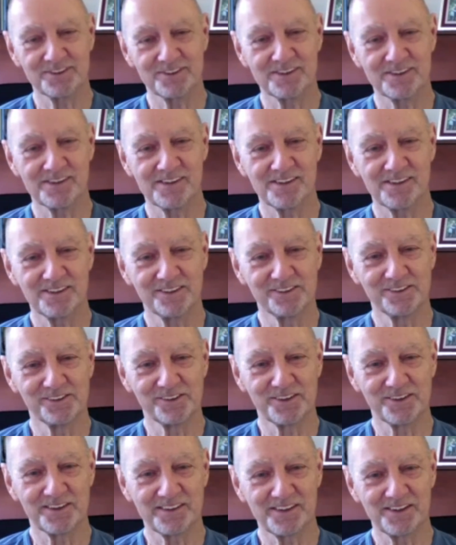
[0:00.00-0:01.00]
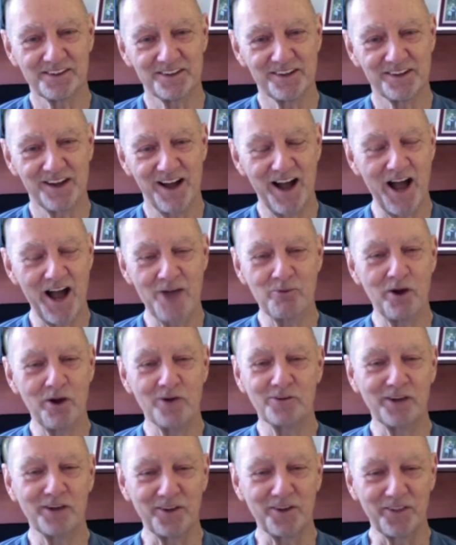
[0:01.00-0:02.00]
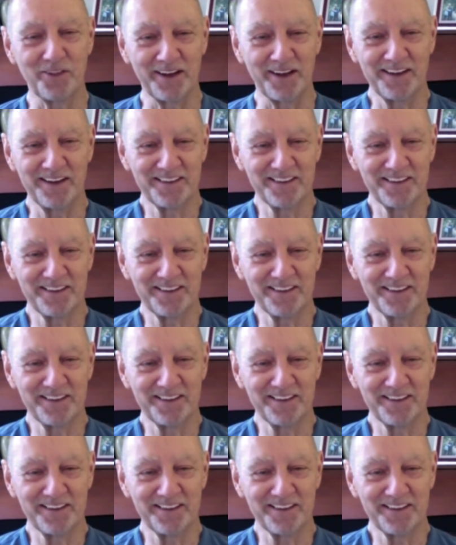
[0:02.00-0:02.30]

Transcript: I won't go there.